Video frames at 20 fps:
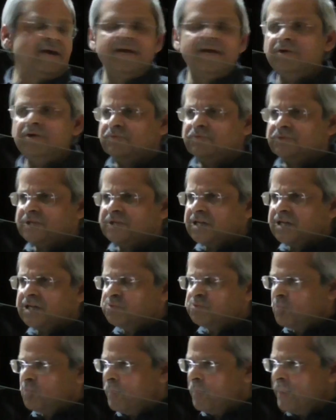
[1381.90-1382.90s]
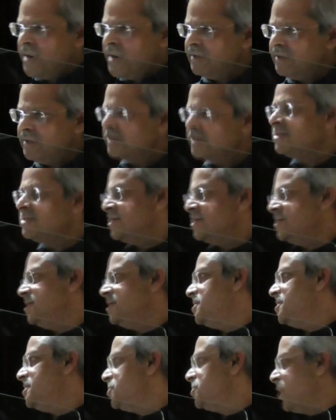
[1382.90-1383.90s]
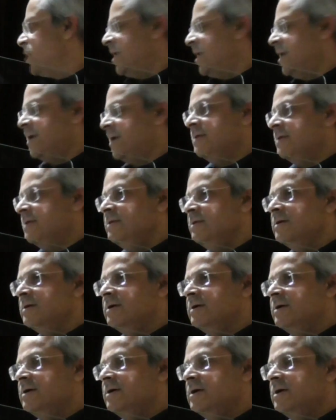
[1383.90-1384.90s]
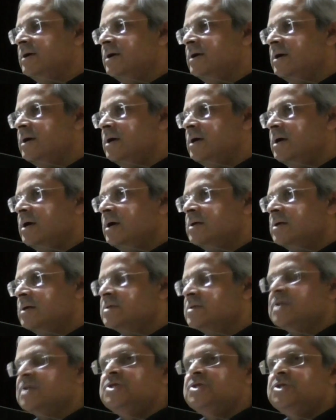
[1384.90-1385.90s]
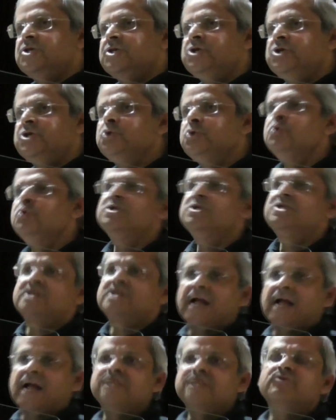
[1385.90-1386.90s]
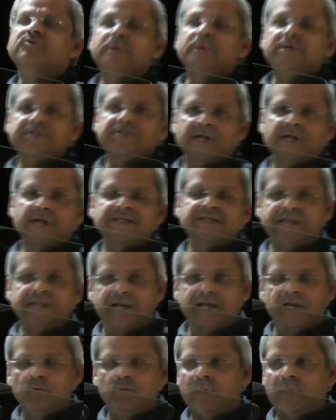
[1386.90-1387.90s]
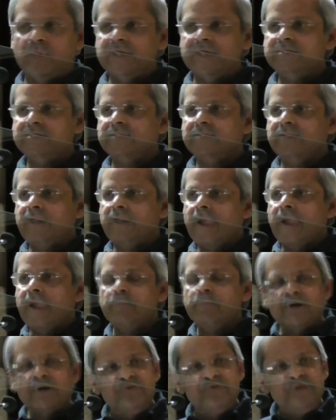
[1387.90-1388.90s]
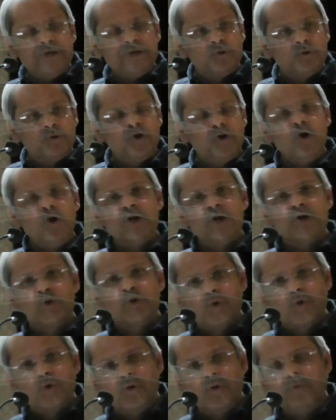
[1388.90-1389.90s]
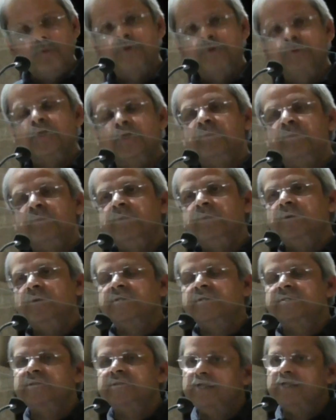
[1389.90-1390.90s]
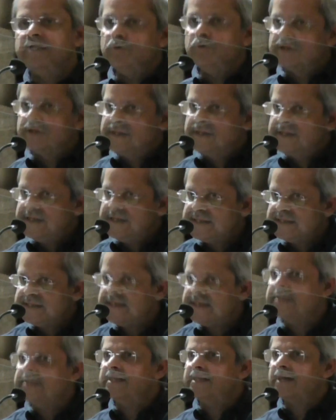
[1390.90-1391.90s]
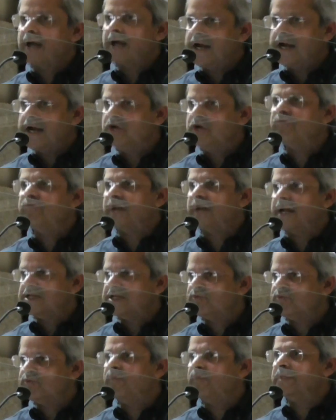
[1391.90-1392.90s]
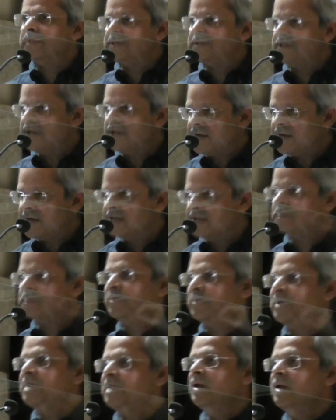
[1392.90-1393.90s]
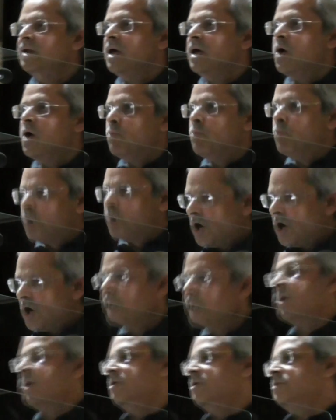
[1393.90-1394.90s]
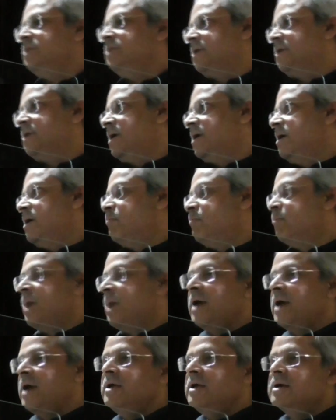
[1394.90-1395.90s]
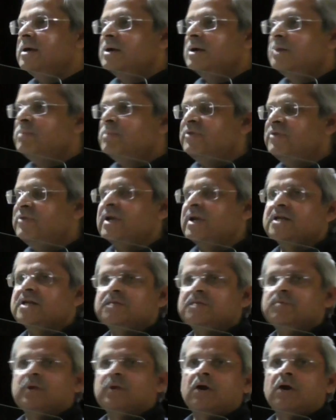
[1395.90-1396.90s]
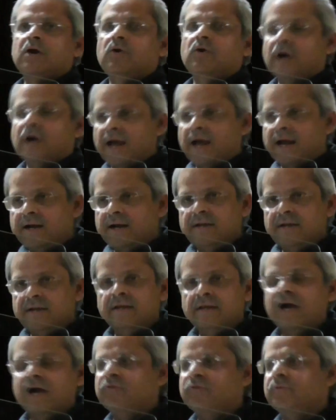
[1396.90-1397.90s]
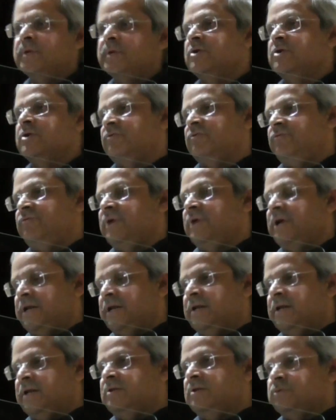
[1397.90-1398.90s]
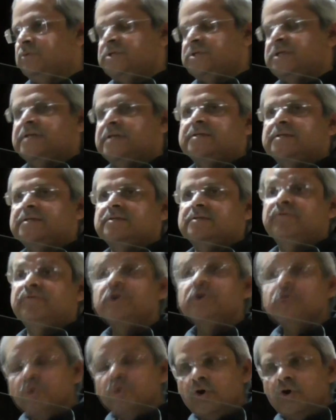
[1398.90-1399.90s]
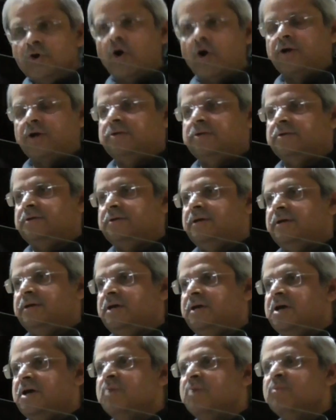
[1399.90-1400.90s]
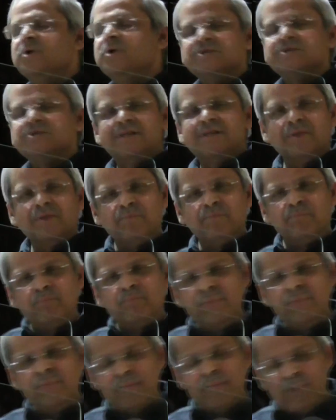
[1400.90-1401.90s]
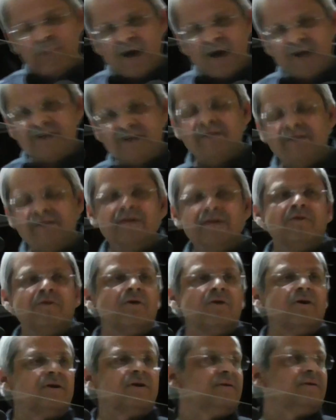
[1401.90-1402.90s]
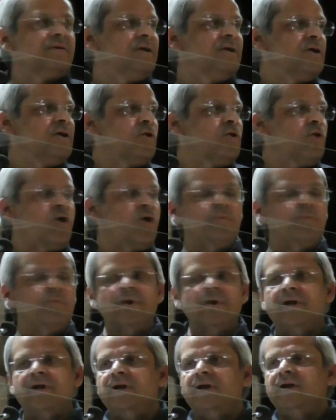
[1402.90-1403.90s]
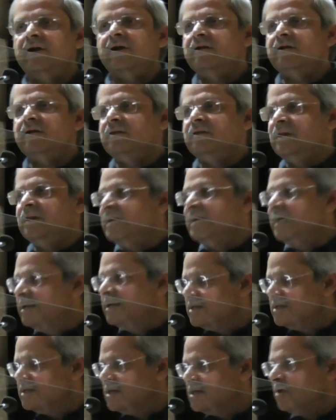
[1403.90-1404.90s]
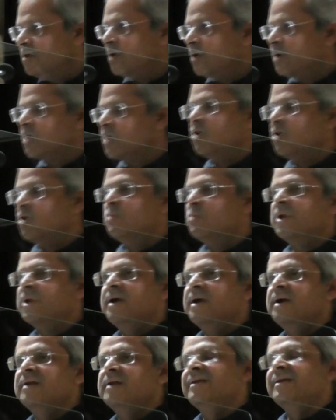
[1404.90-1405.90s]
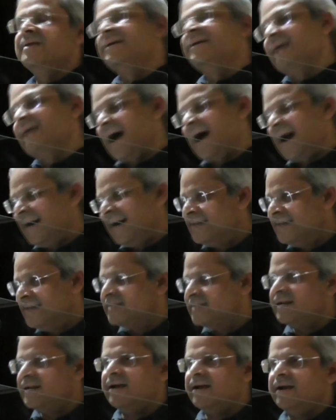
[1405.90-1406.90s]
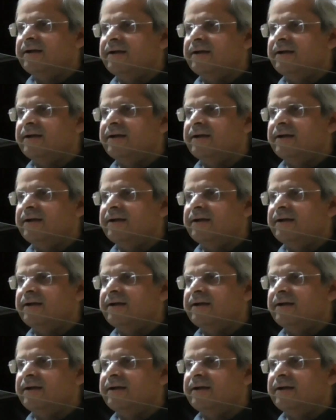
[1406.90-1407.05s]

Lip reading: Such momentous decisions were taken, such huge transformation has taken place, but we could not go to the people and say, look, this is the kind of transformation that has been brought about by PV Narasimha Rao and the government of India those days. We could not. Because the party did not cooperate, the leaders did not cooperate, they didn't understand.